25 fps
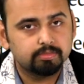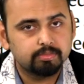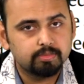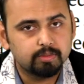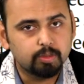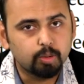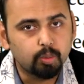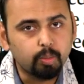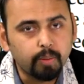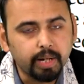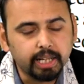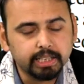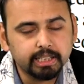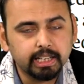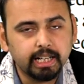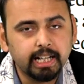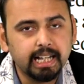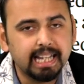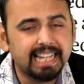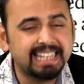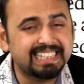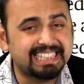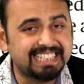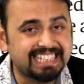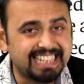whether
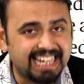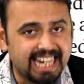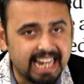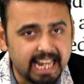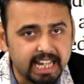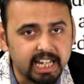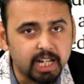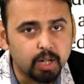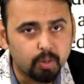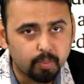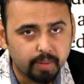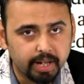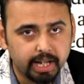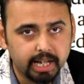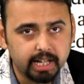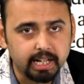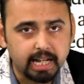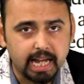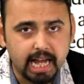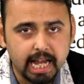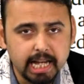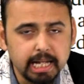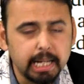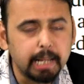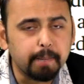it's anywhere,
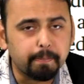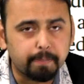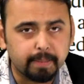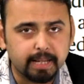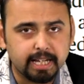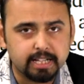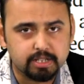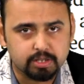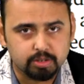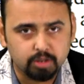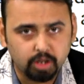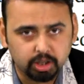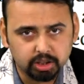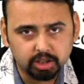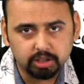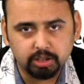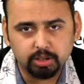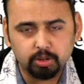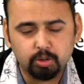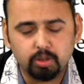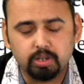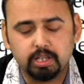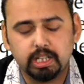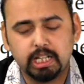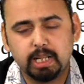any place, Northern
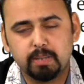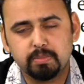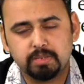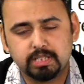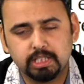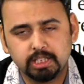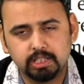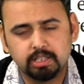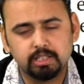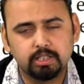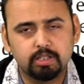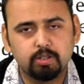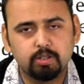Doklam, Southern